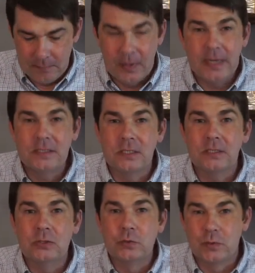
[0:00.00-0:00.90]
but it's
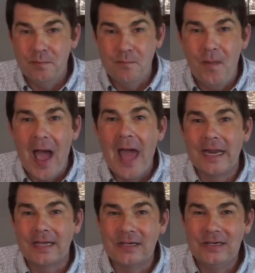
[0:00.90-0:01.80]
a
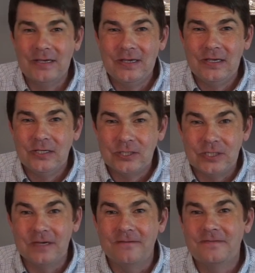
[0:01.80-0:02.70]
dramatic
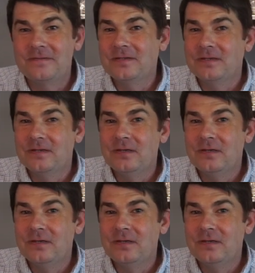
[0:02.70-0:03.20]
shift.